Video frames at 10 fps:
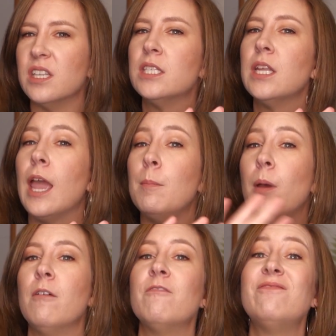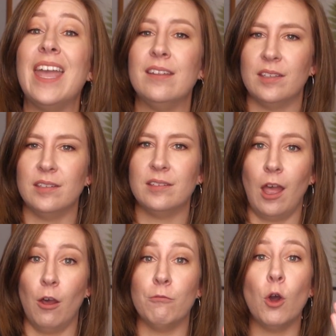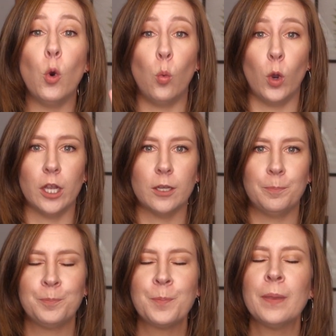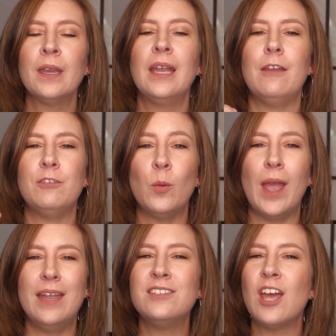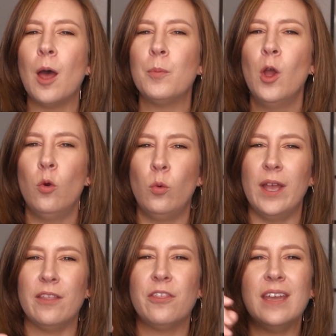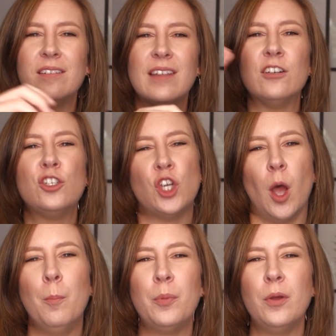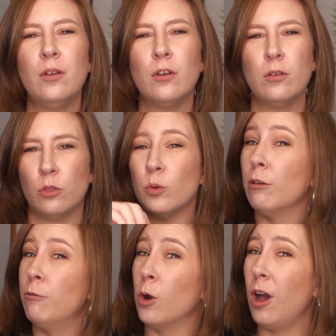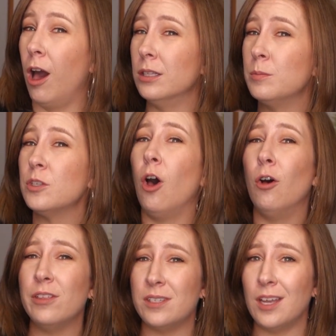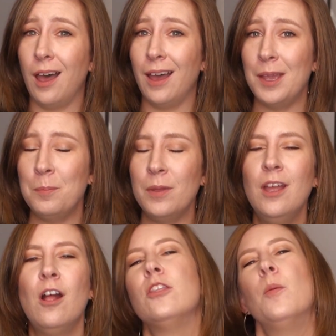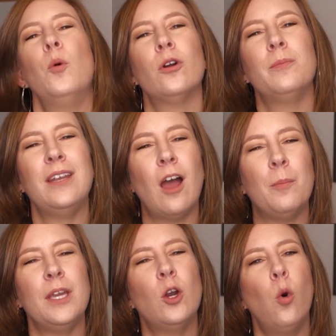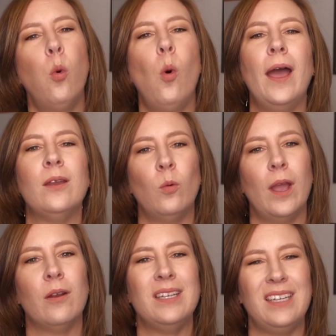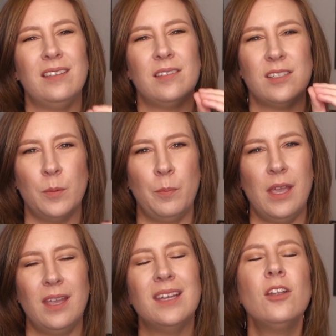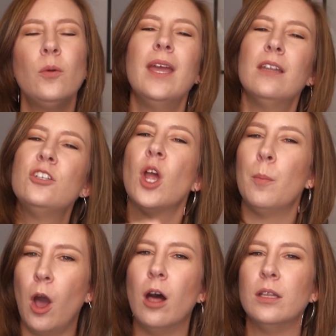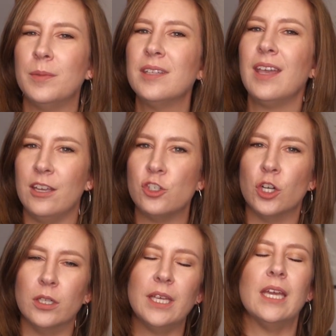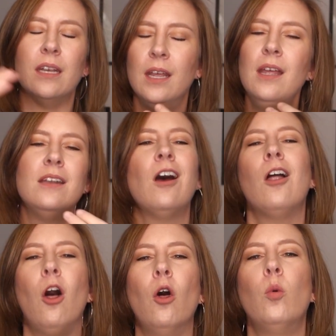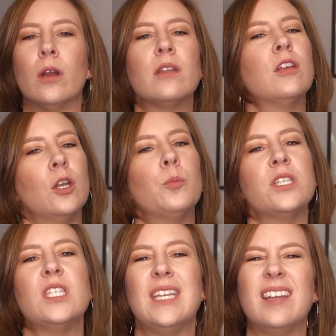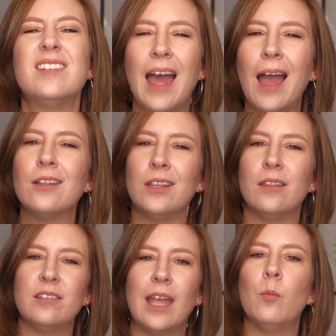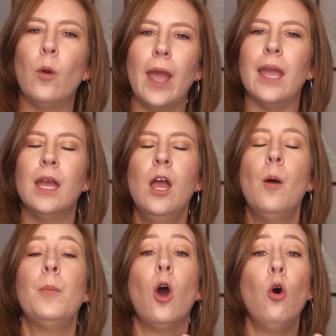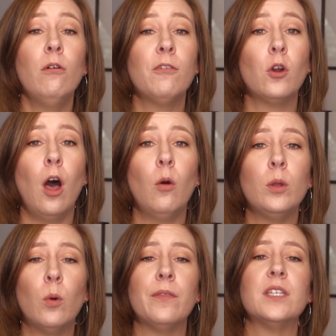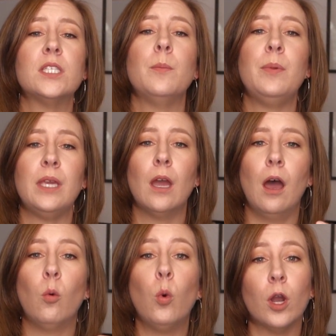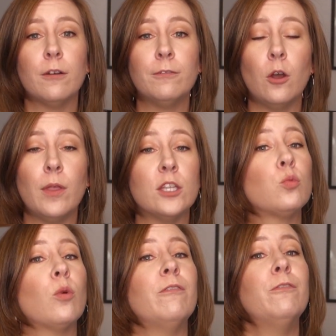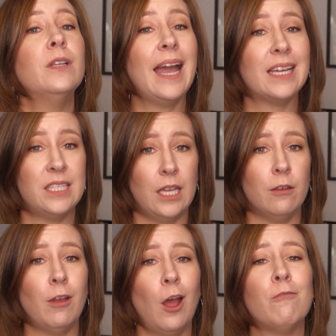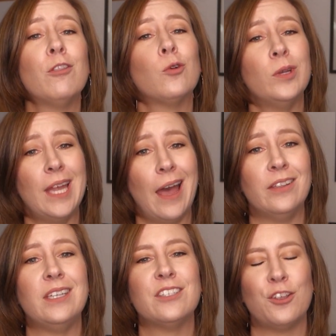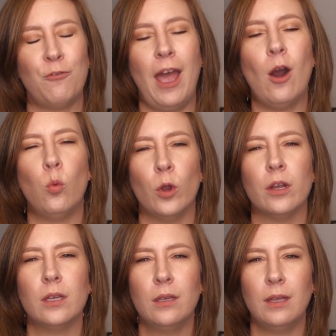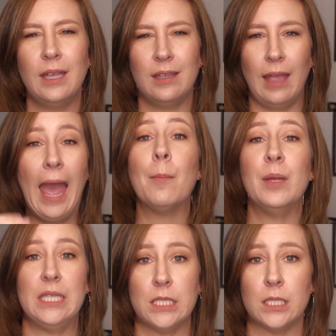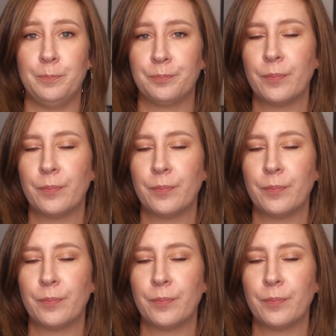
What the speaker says: the same phases of work. If you end up with things that jump 3 or 4 columns all the time, the board may not be quite where it needs to be. It's okay to jump columns occasionally, and not all work is going to proceed exactly the same way, but overall we want this to be a workflow that's reflective of the realities of how work happens.